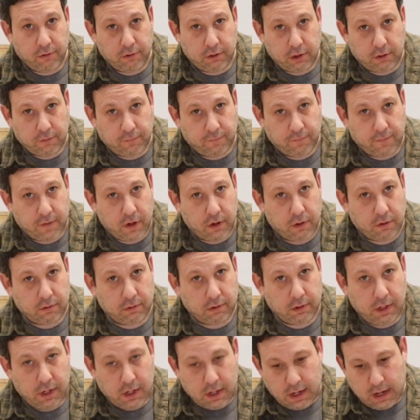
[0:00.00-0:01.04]
on your
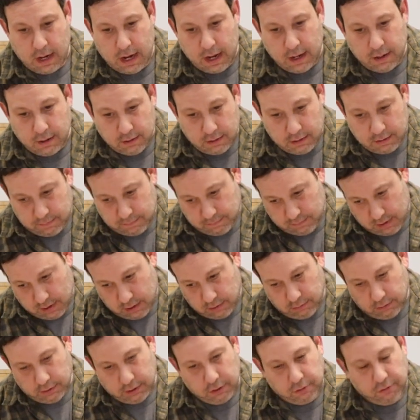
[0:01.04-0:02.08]
phone and
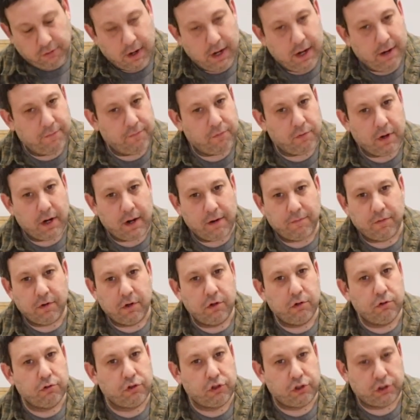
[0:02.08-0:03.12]
it'll engrave whatever
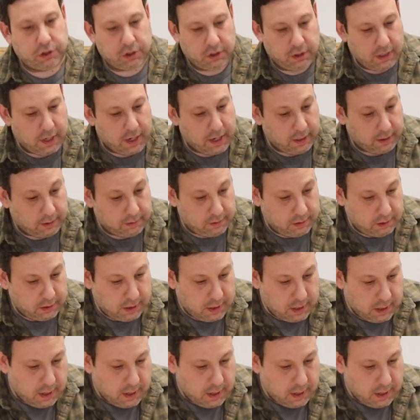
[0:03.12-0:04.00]
you select.